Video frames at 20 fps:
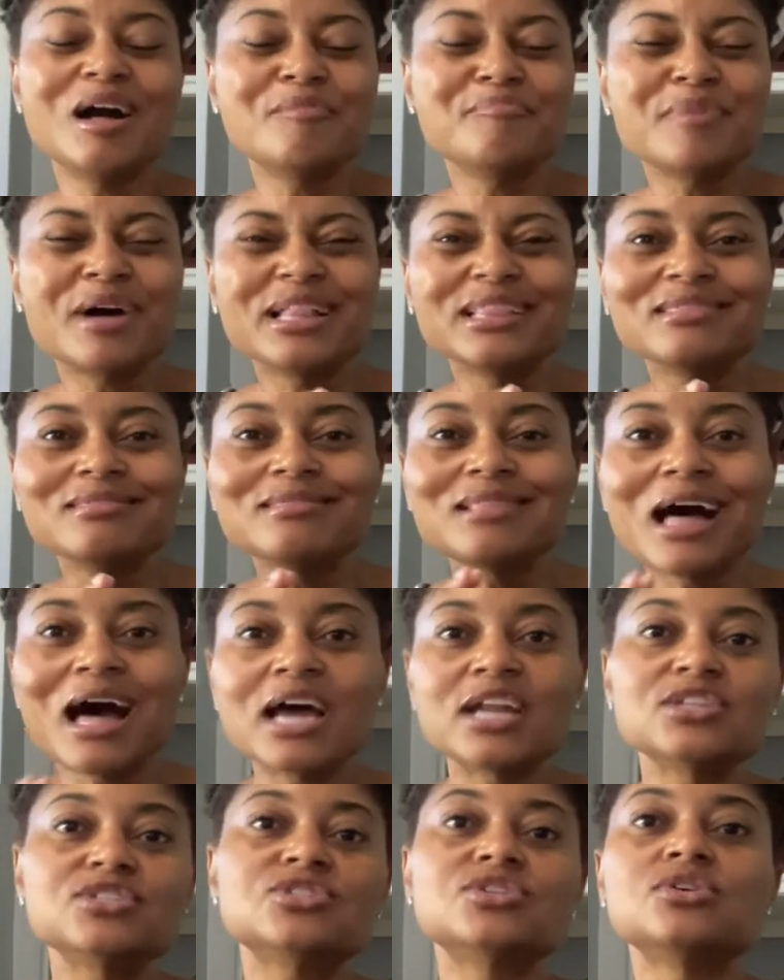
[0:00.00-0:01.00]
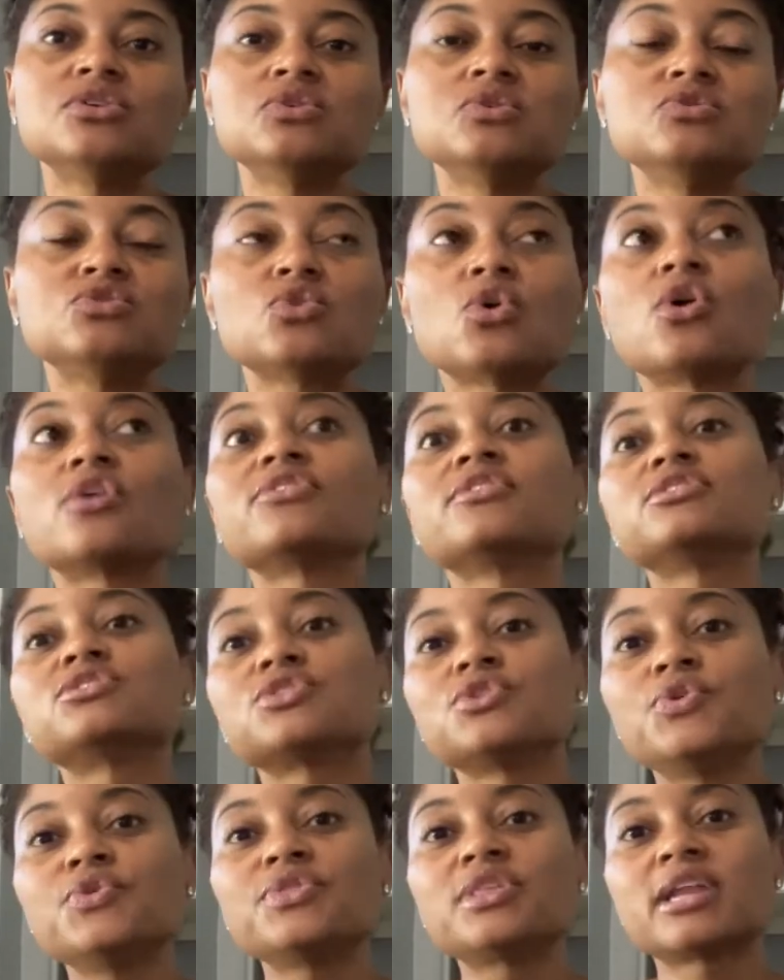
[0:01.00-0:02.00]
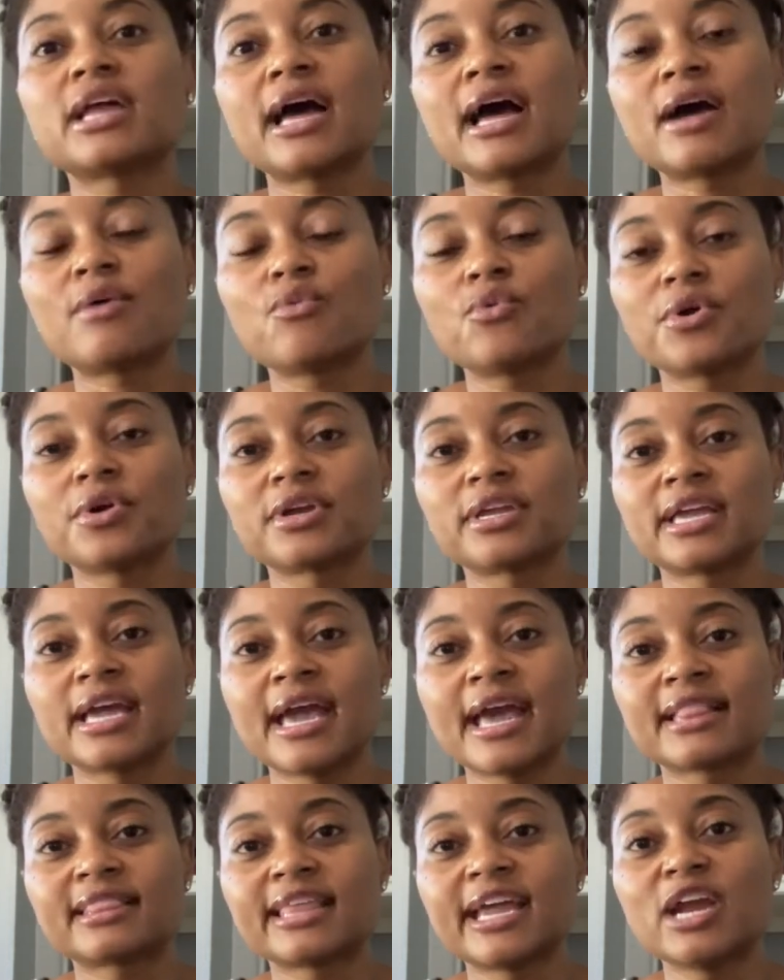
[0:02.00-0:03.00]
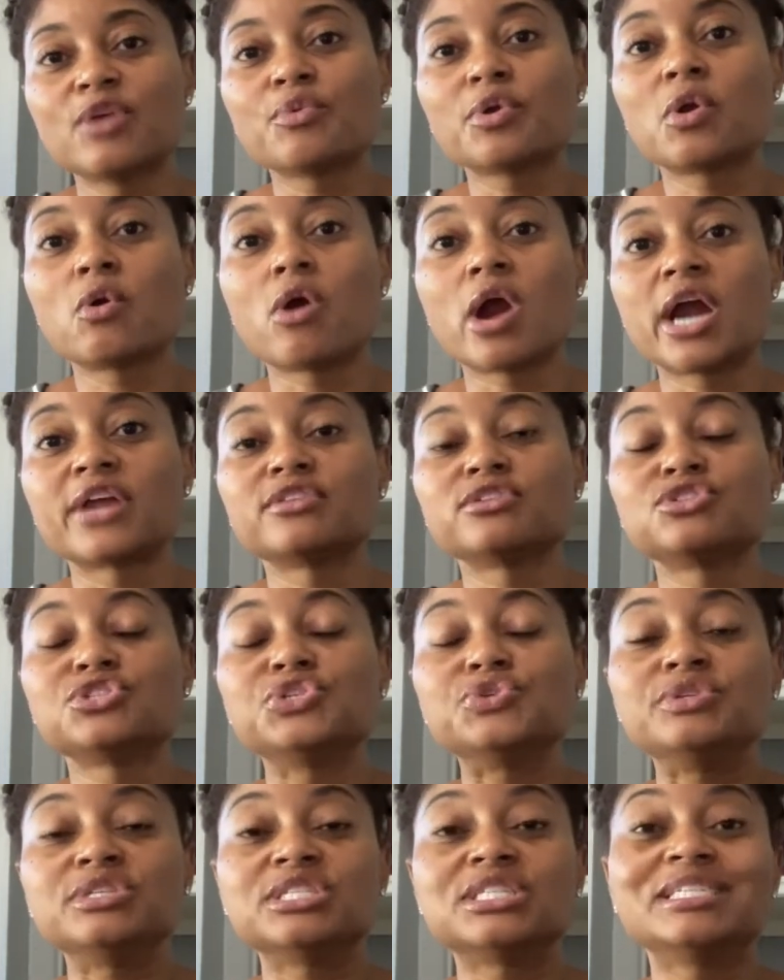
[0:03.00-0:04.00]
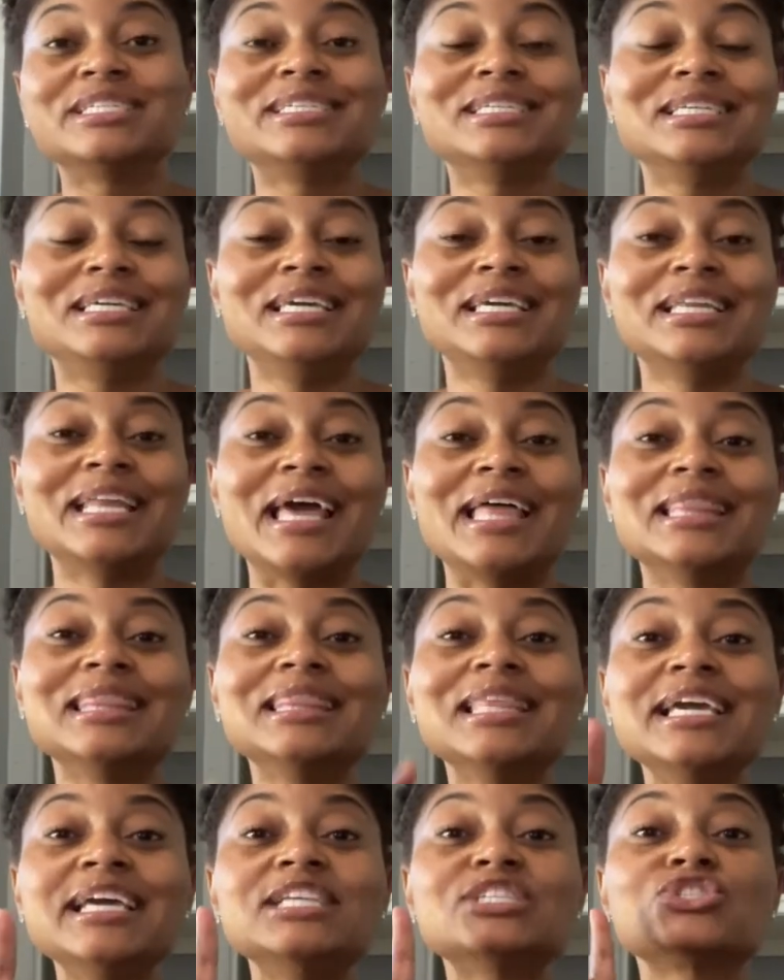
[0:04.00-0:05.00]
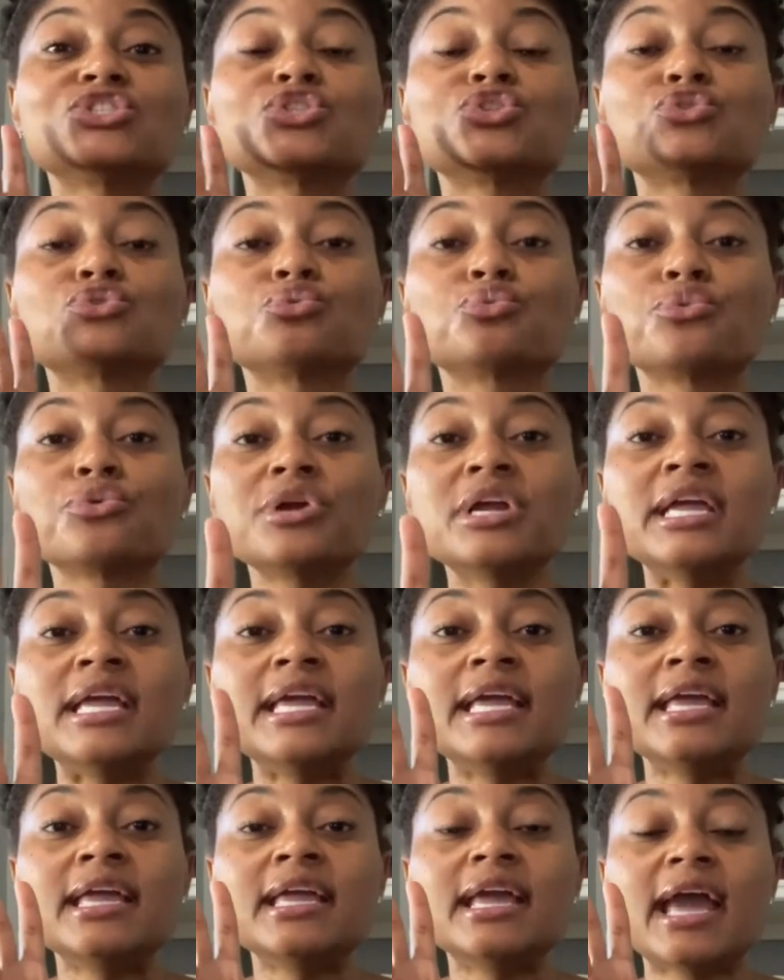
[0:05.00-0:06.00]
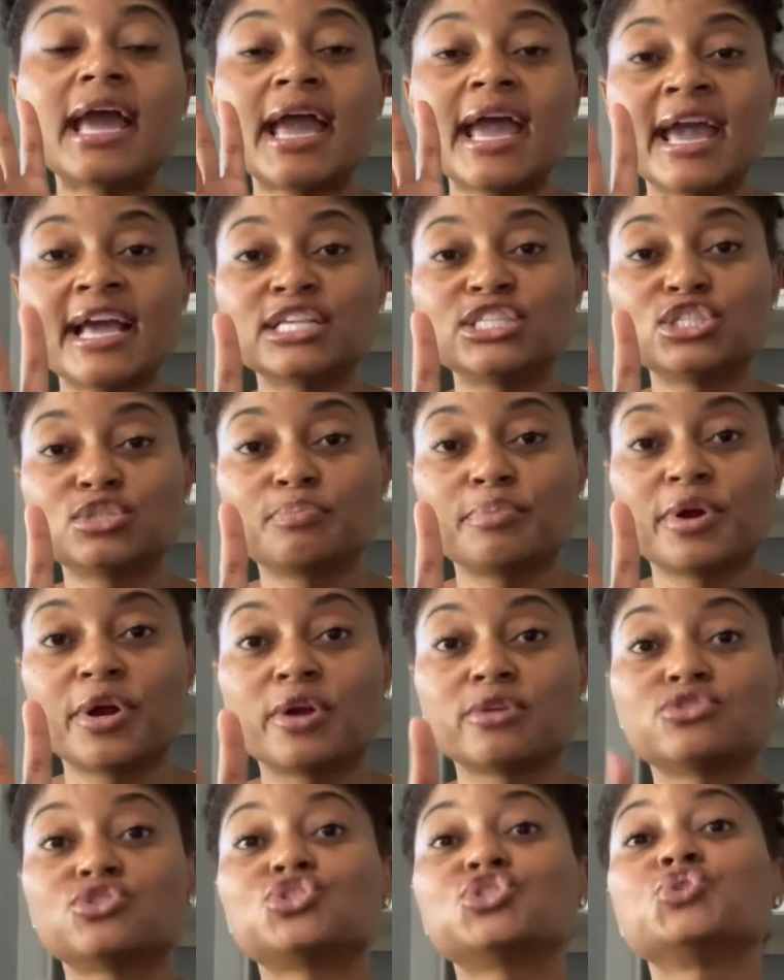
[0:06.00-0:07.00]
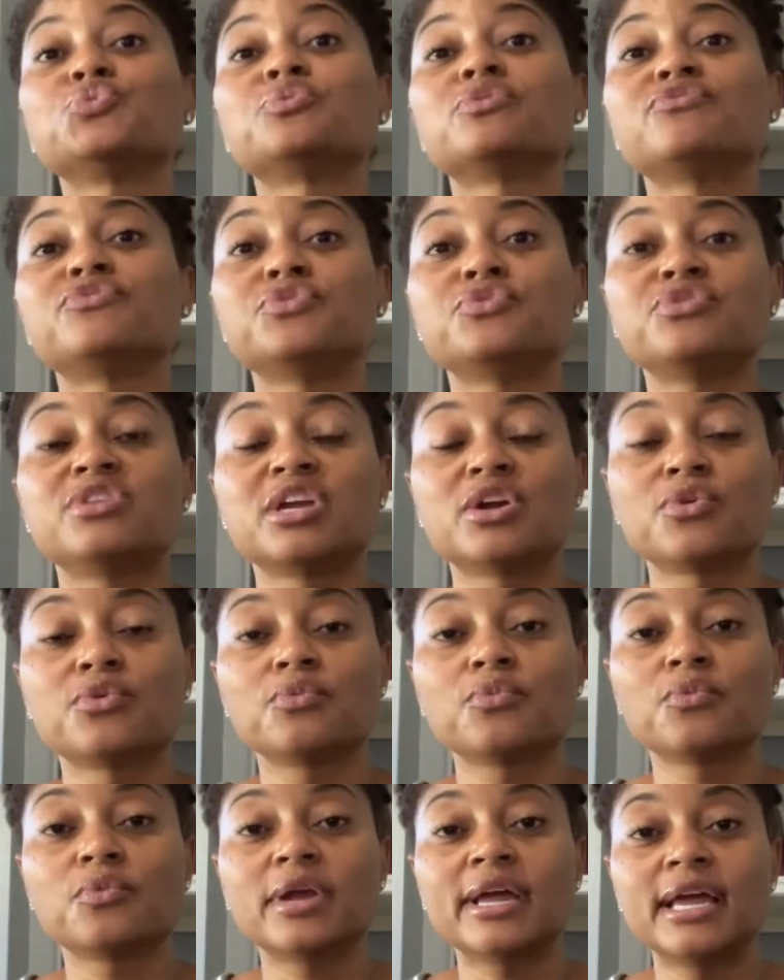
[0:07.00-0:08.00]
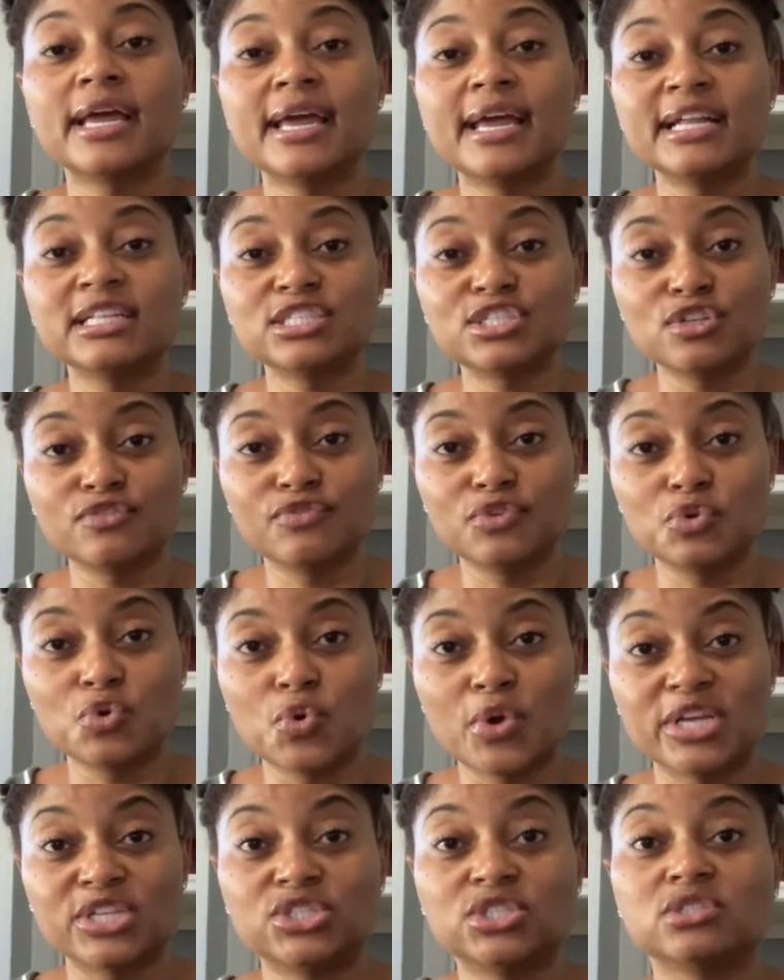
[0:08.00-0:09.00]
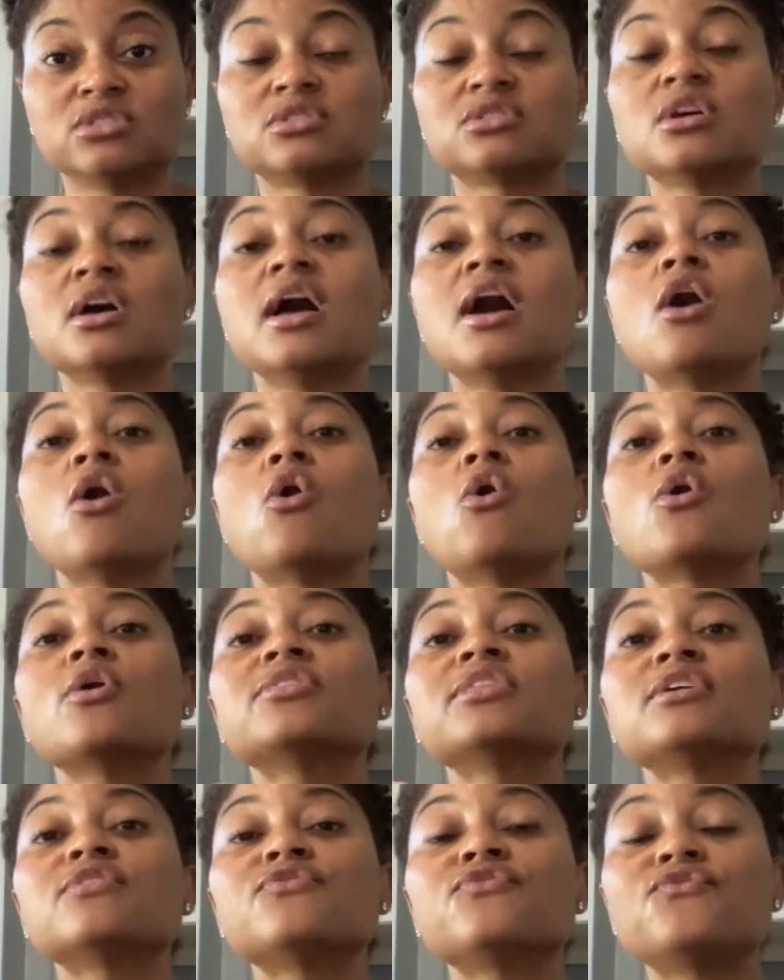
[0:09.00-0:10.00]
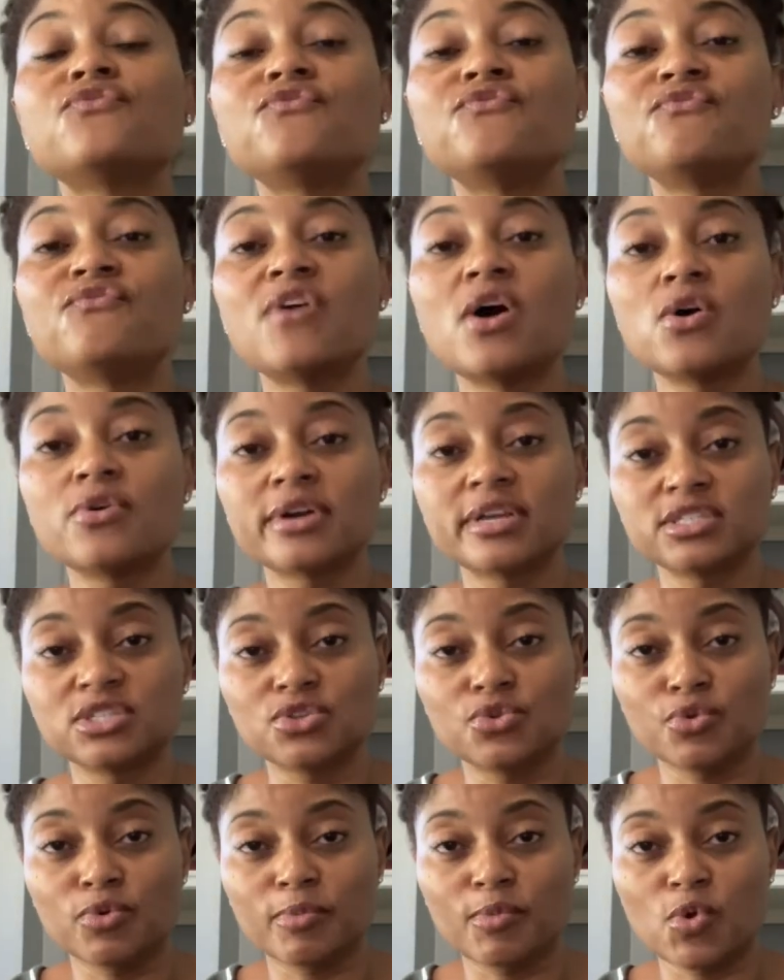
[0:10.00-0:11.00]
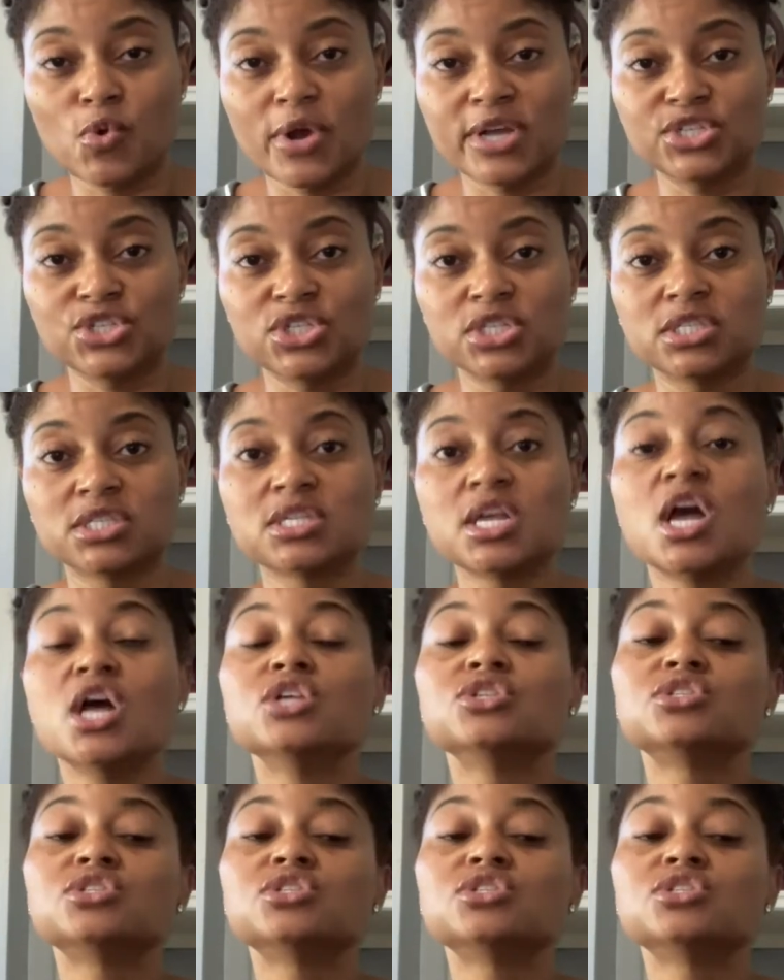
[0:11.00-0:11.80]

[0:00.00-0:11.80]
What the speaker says: a lot of schools, or the school that I work at, they require the students to get at least 3 experts to review their interview questions or their focus group questions.